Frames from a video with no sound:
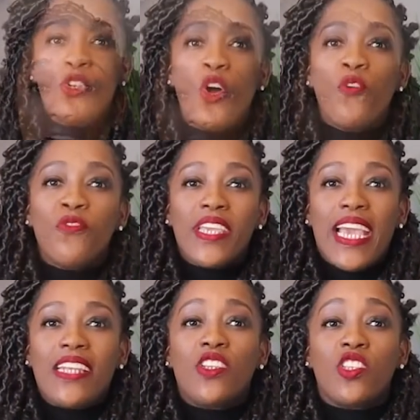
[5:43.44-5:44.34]
And I did
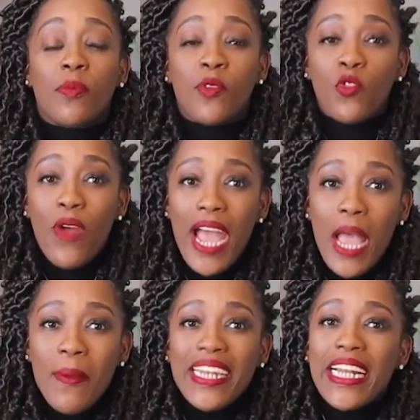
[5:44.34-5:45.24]
it also because
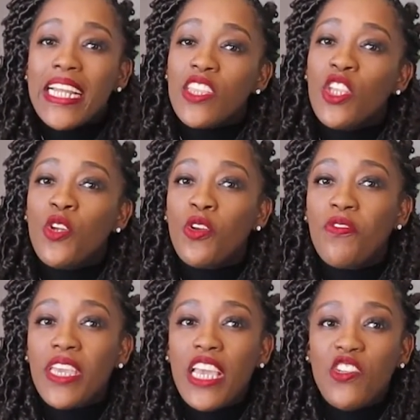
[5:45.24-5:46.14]
I decided
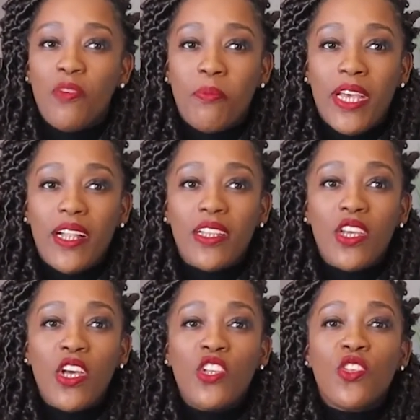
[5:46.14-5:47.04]
what I wanted to
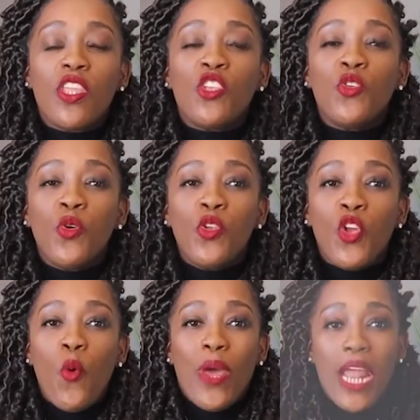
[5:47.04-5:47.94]
focus on,